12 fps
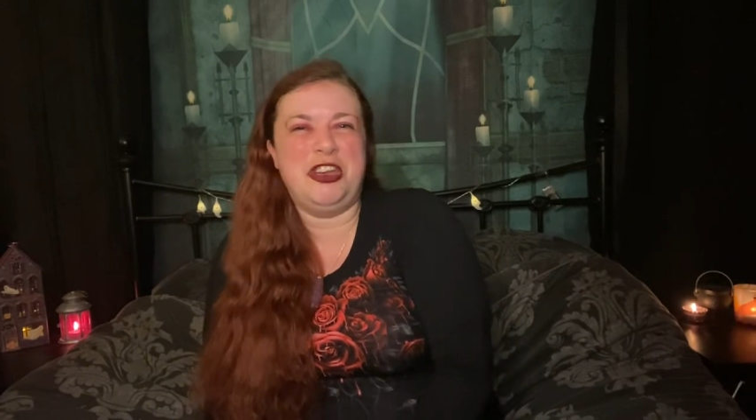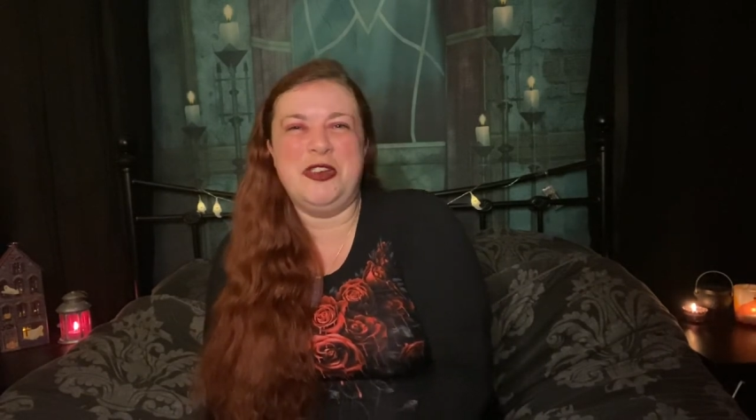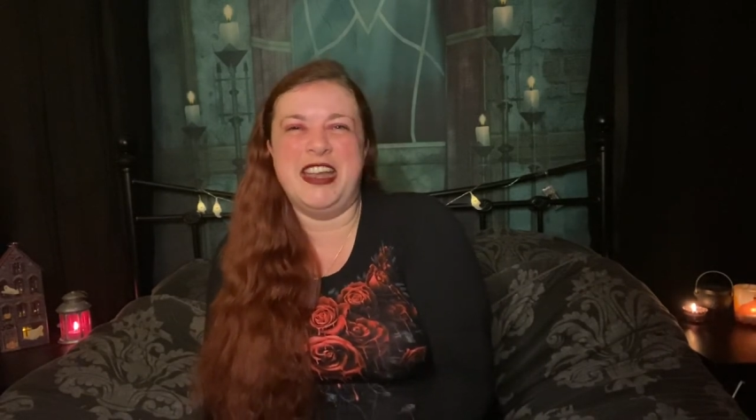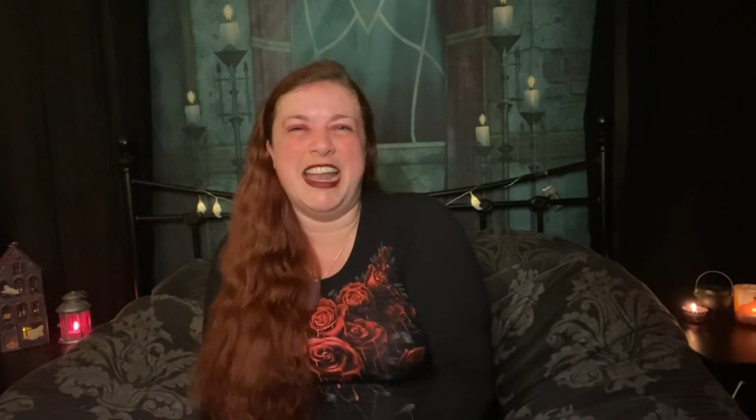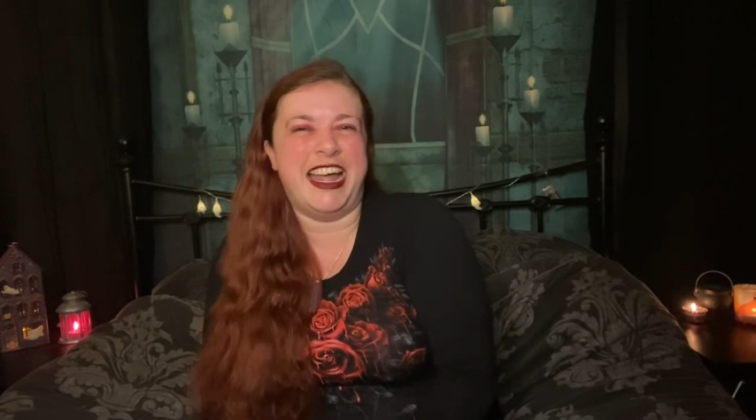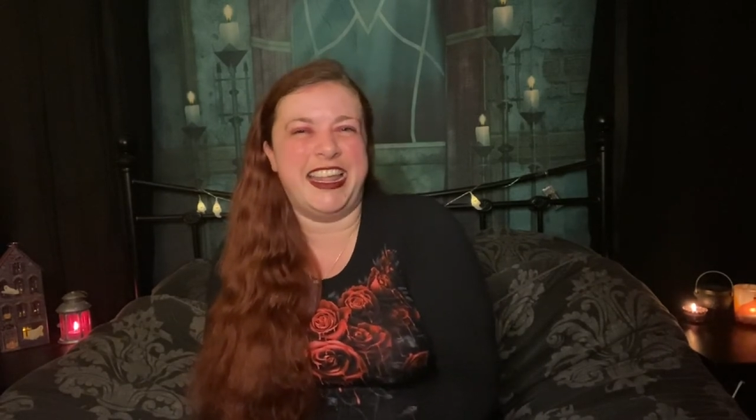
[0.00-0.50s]

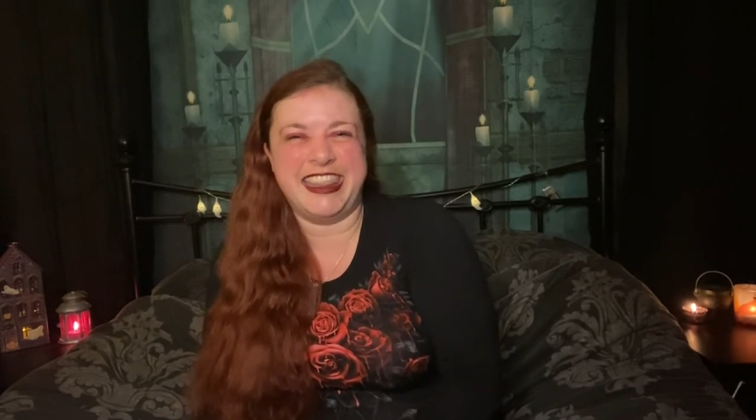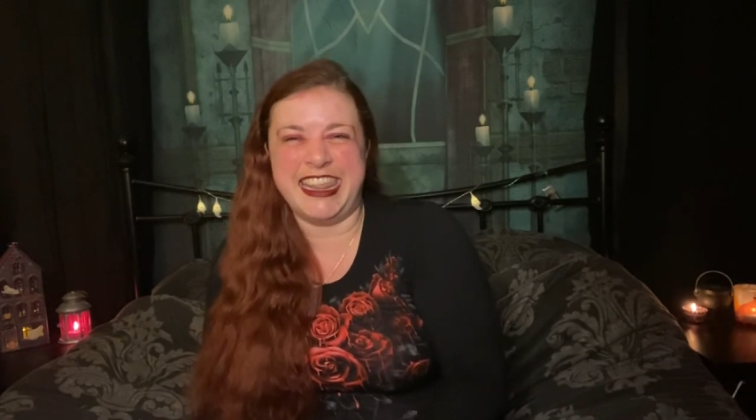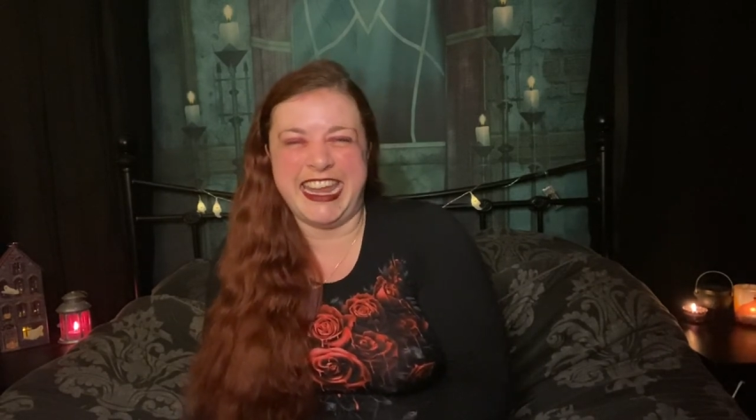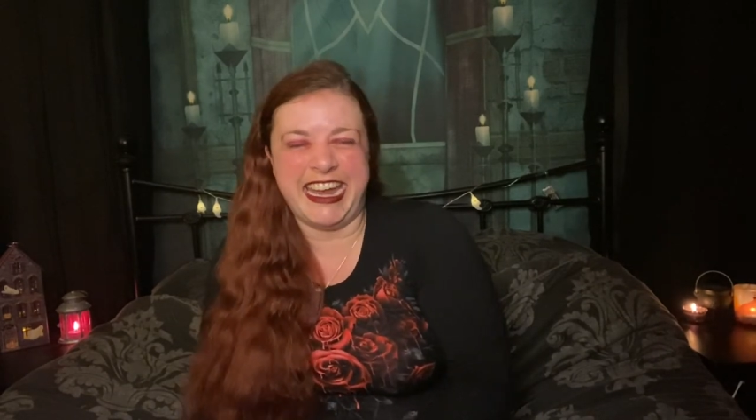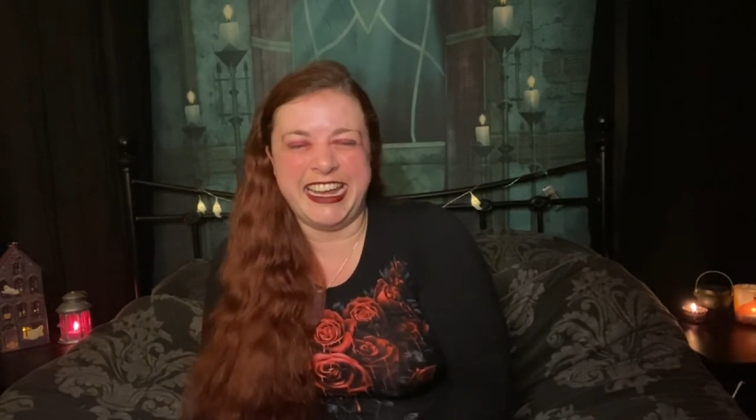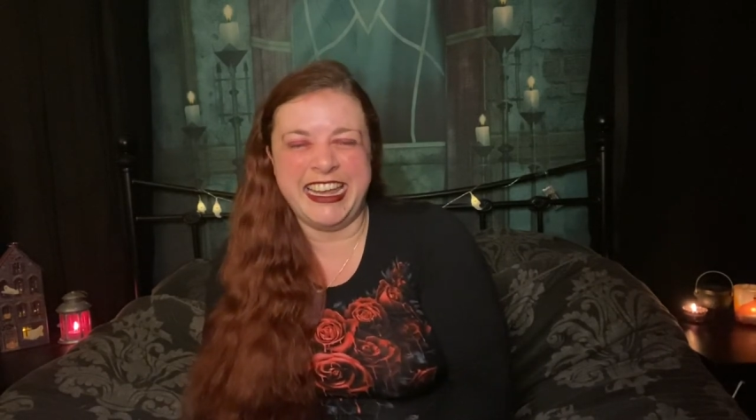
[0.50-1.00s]
do
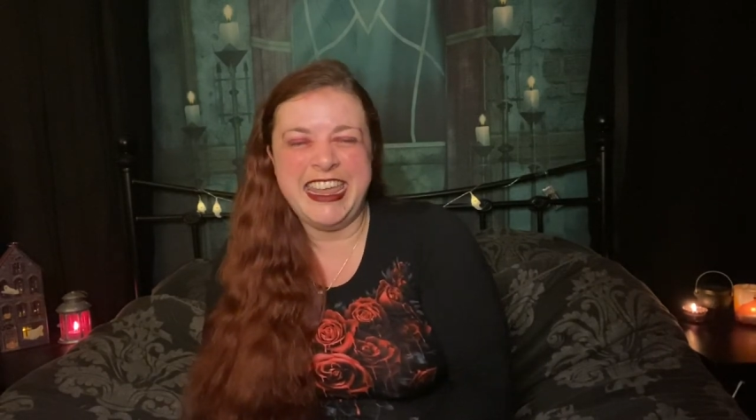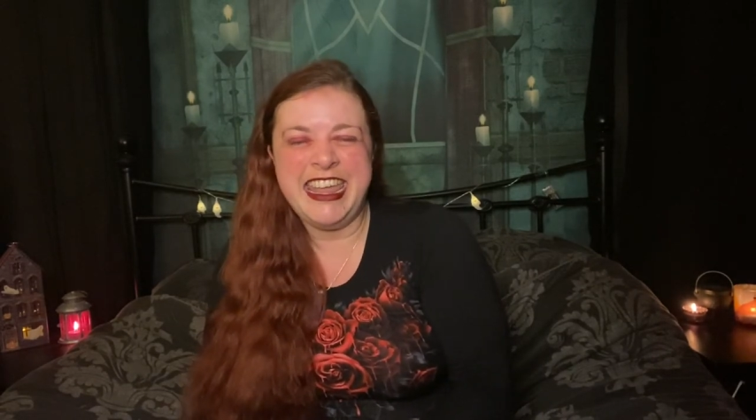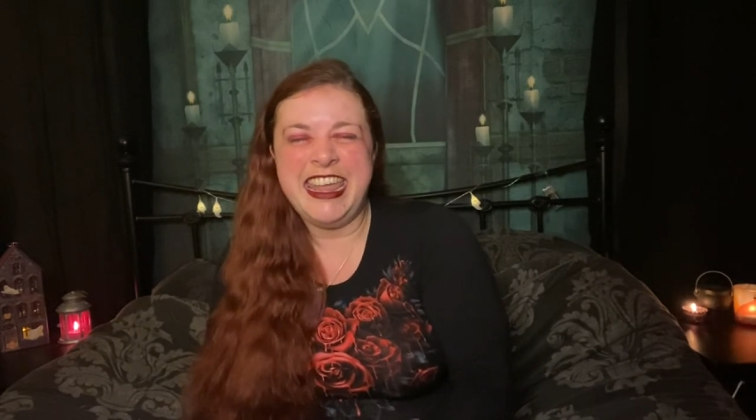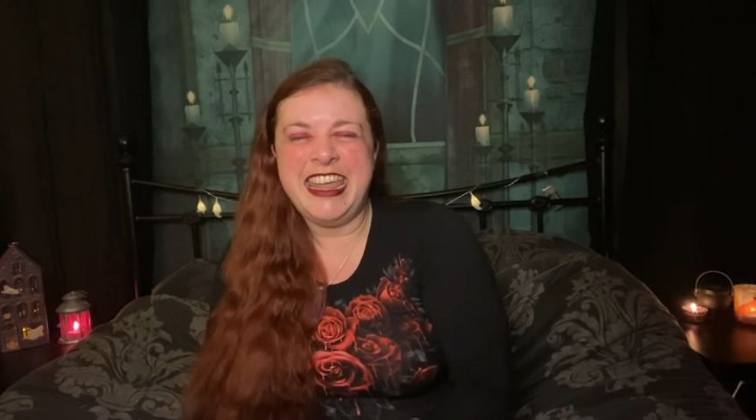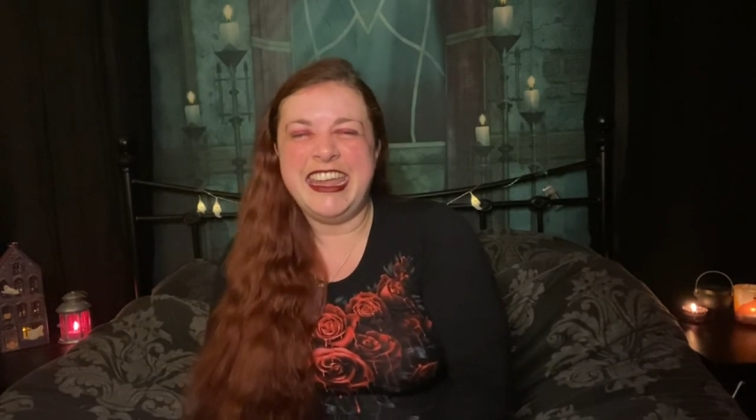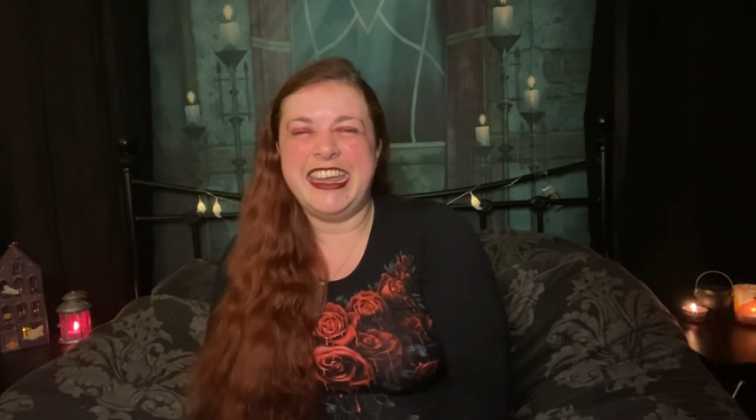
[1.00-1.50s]
nothing,
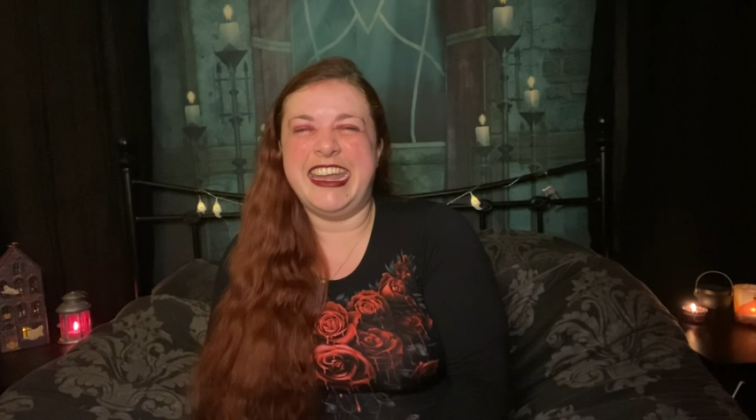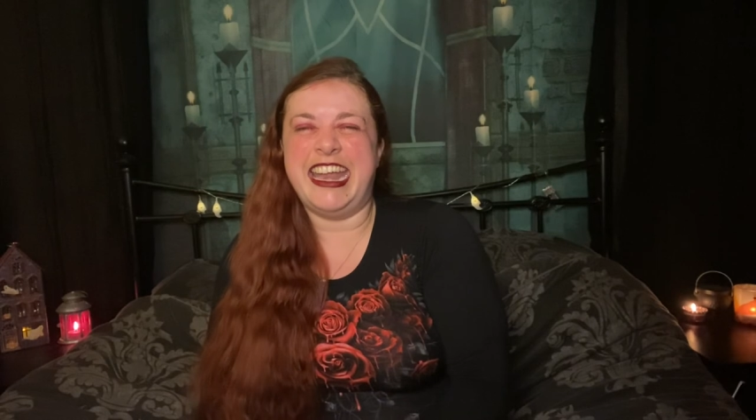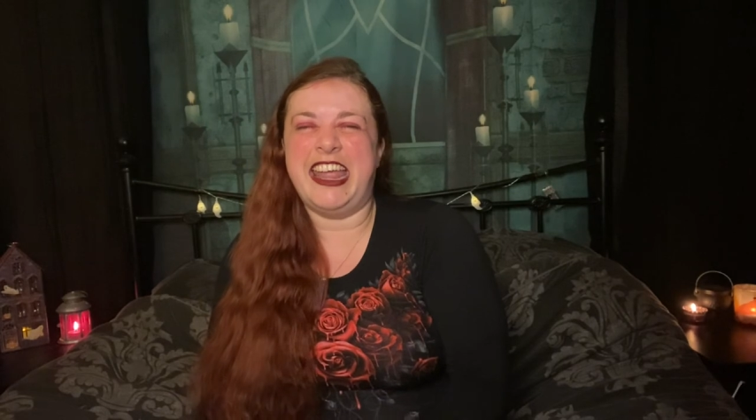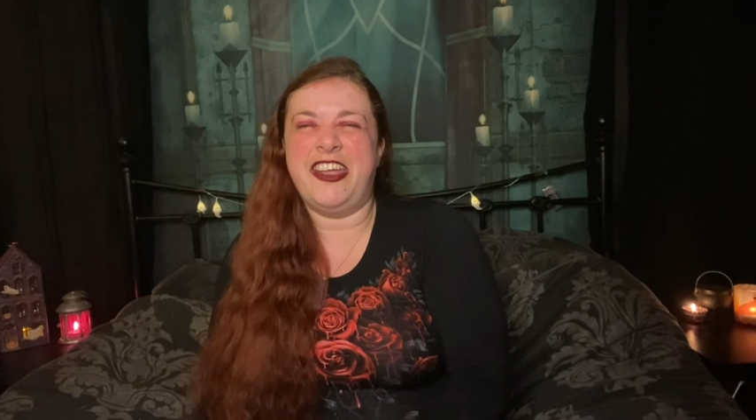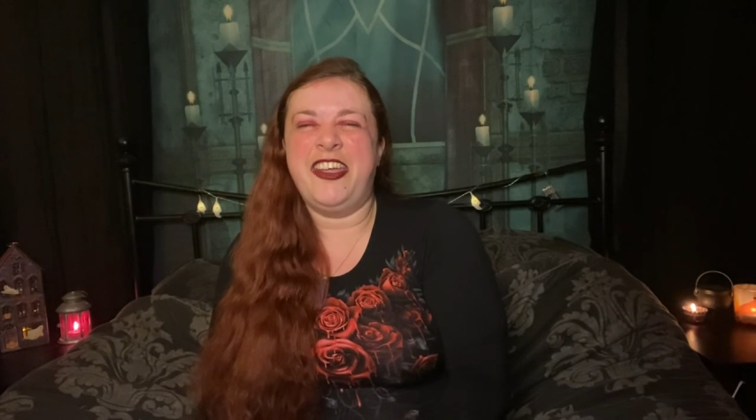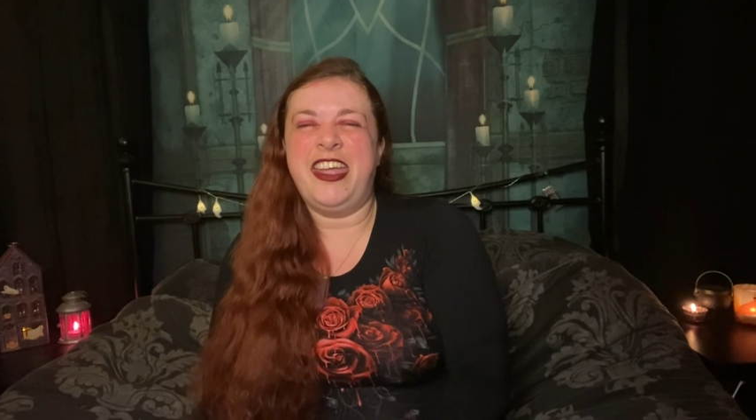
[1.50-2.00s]
you
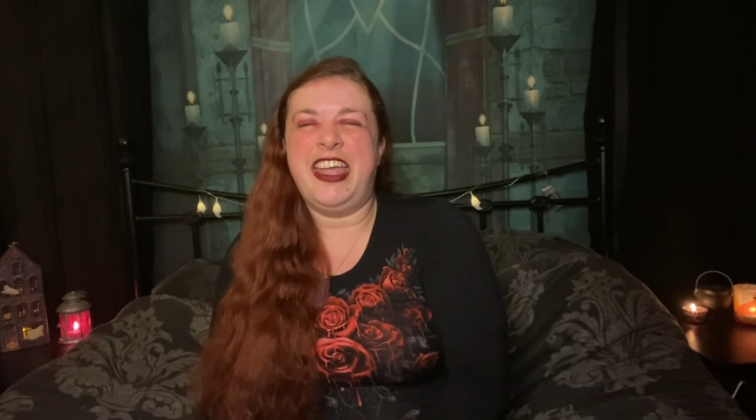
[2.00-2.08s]
know.